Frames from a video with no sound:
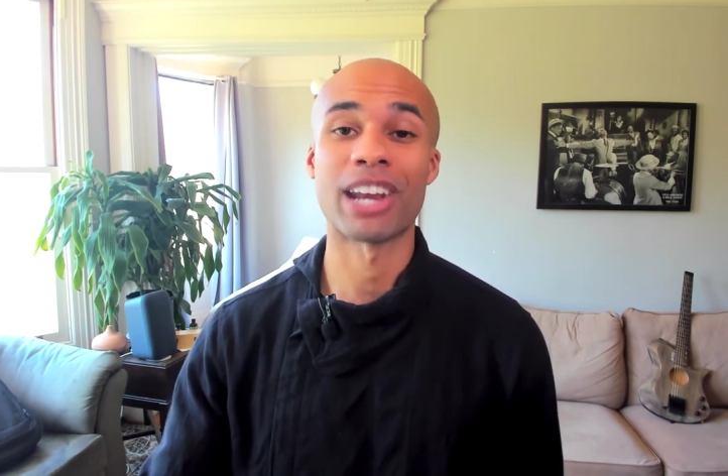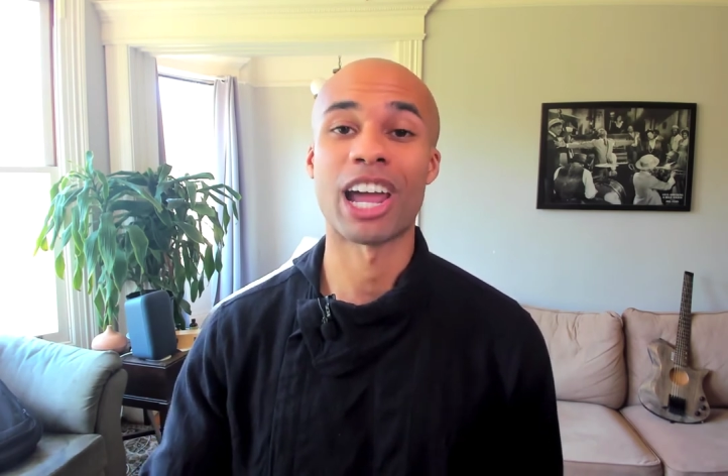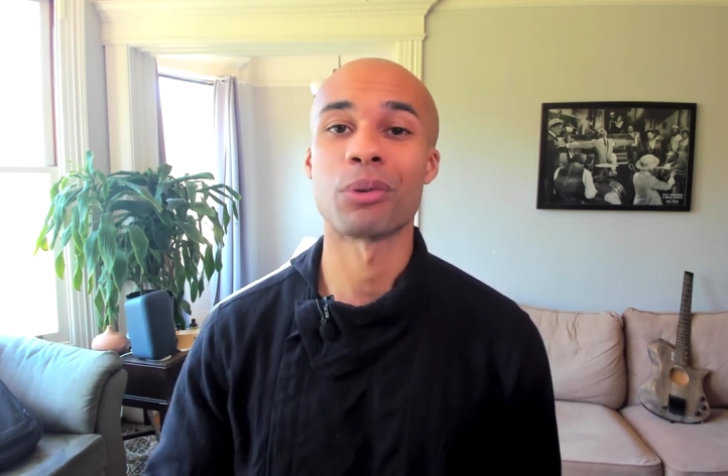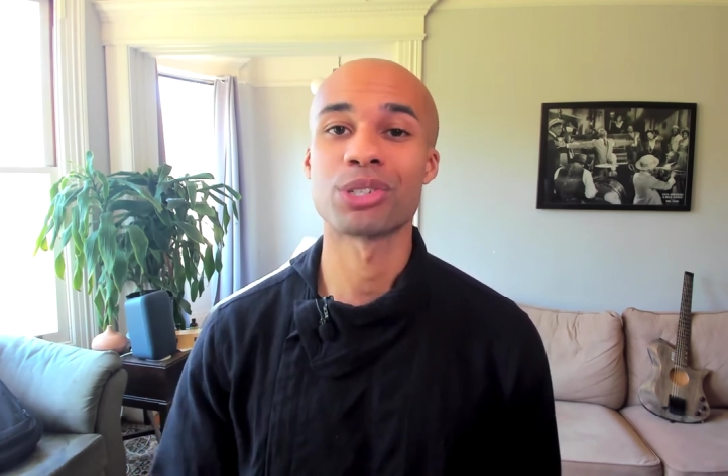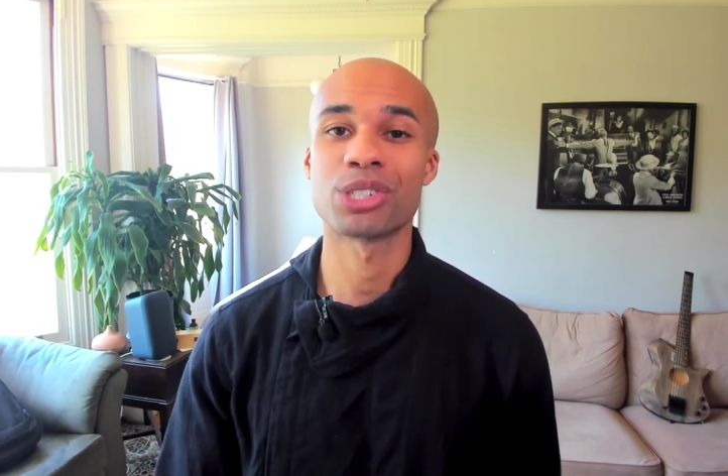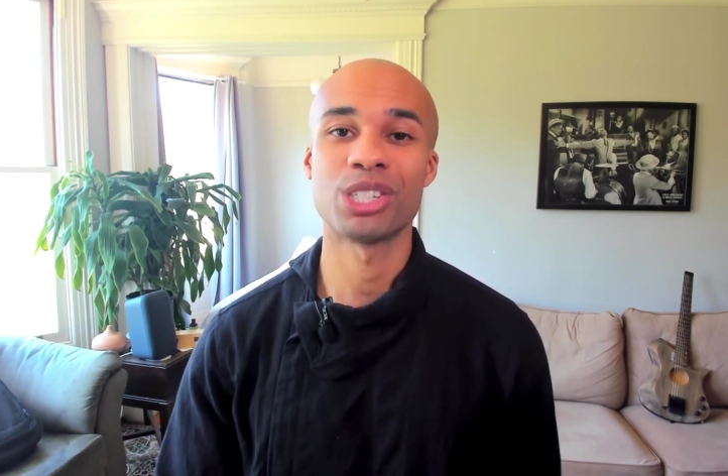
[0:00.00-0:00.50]
and I
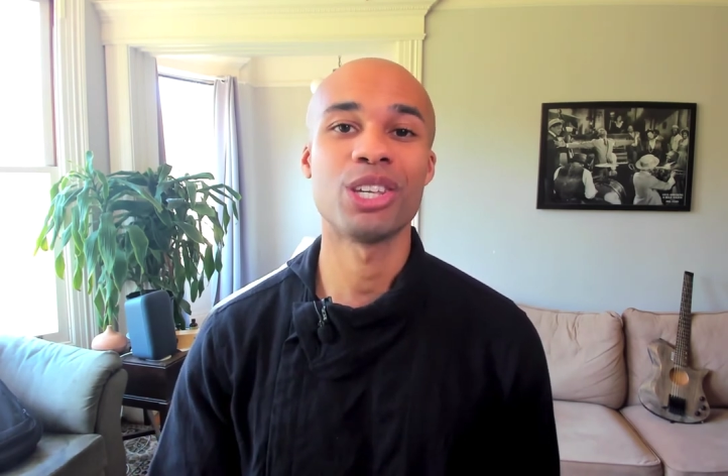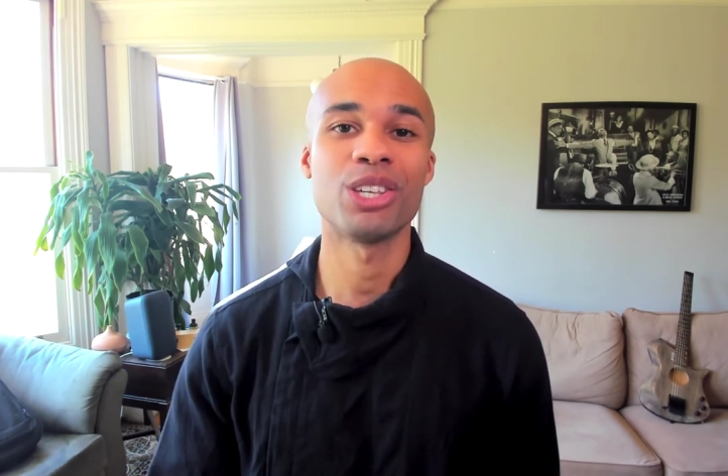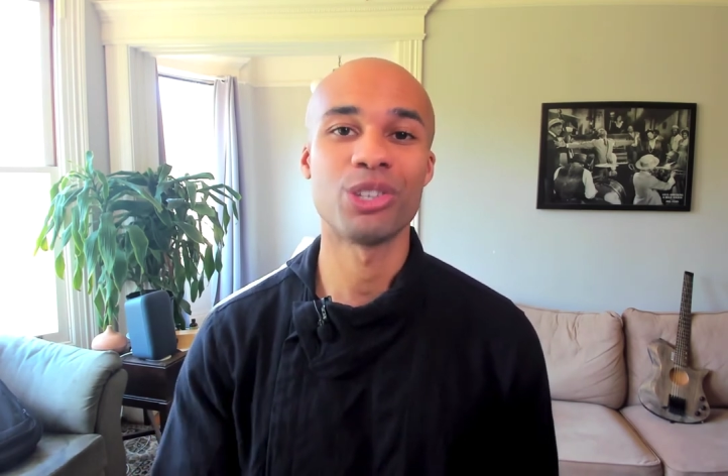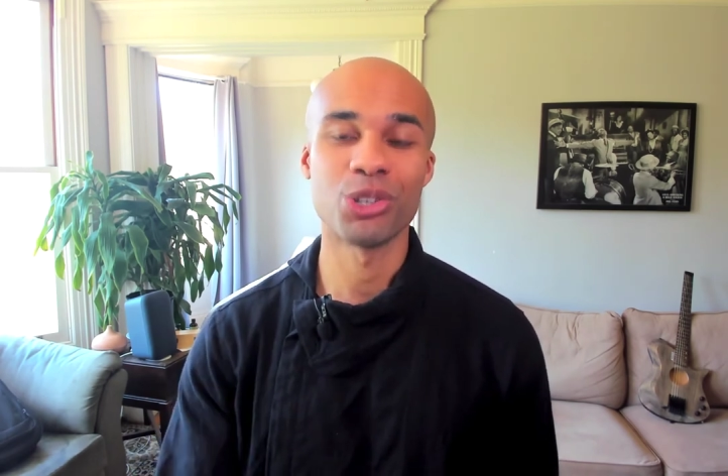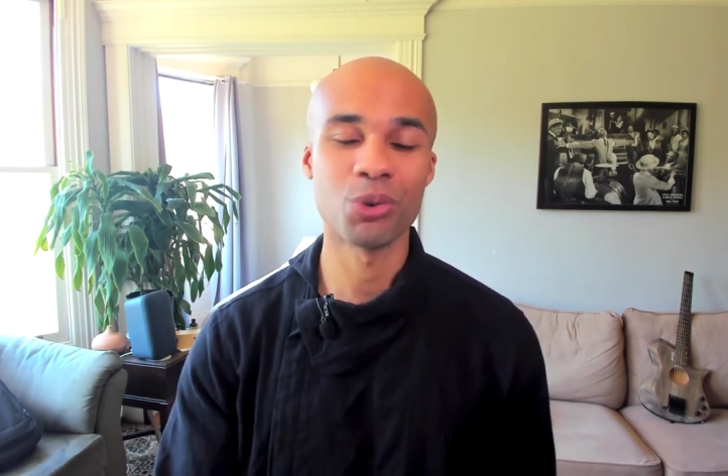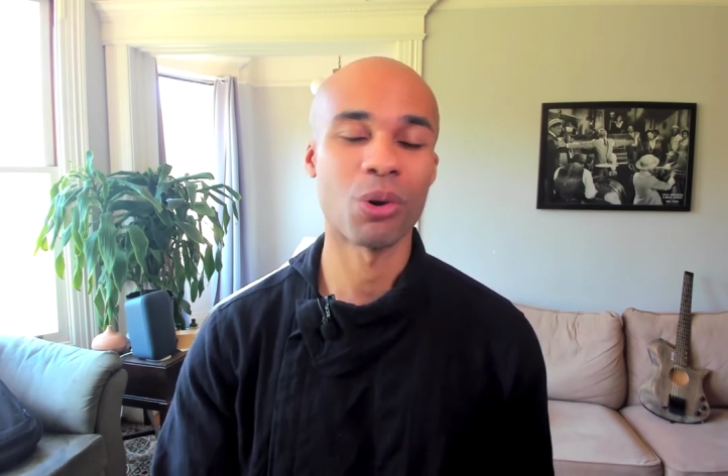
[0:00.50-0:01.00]
will see
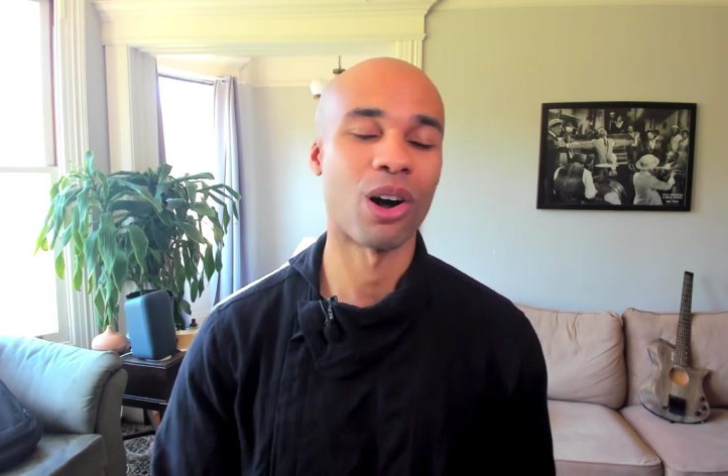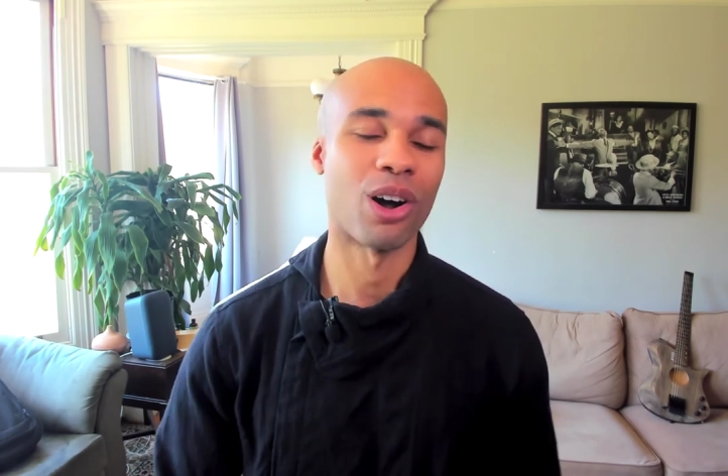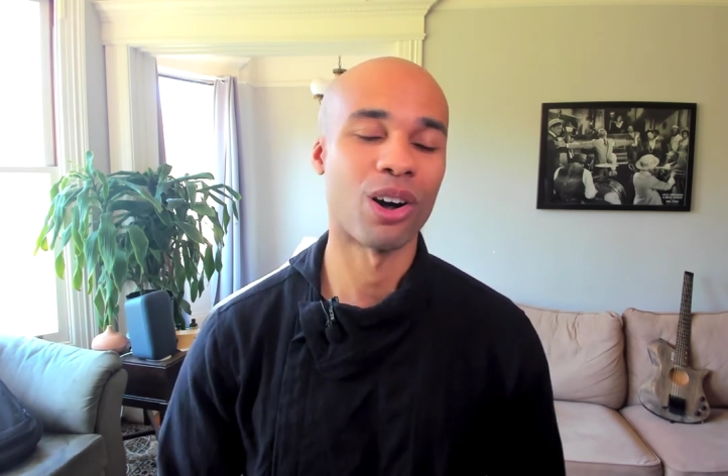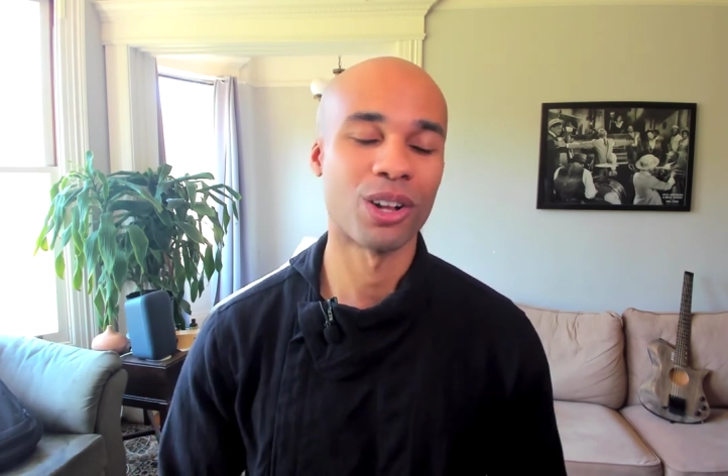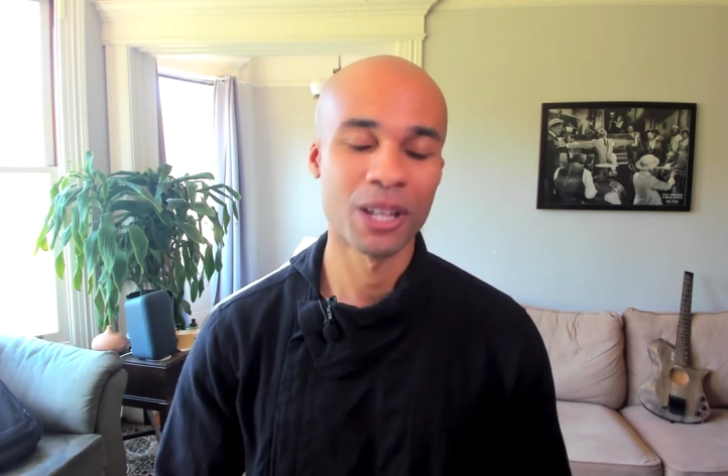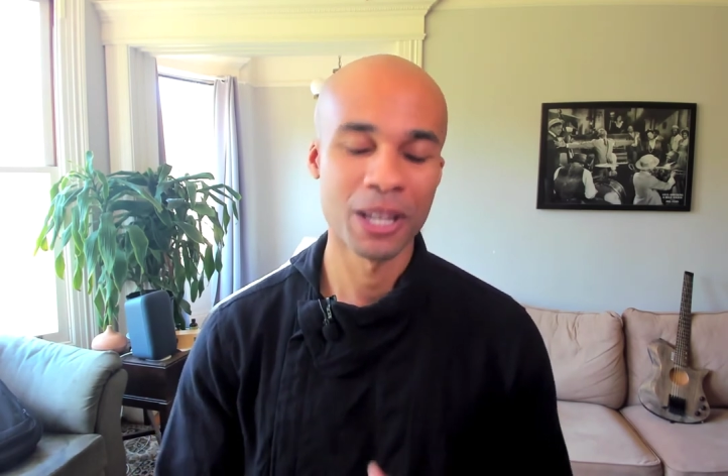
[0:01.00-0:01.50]
you
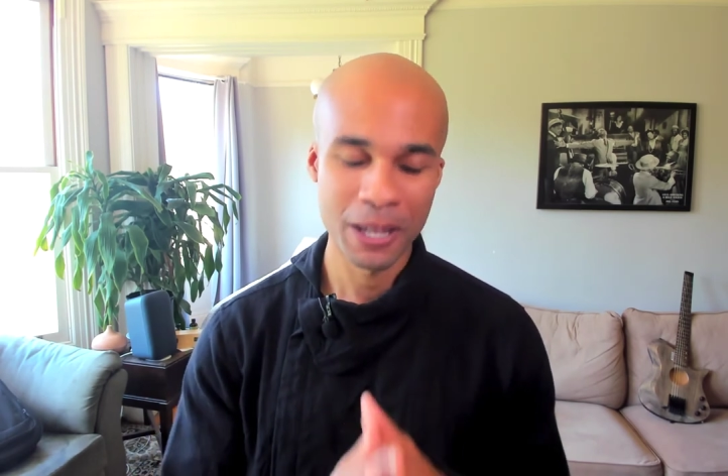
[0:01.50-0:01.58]
all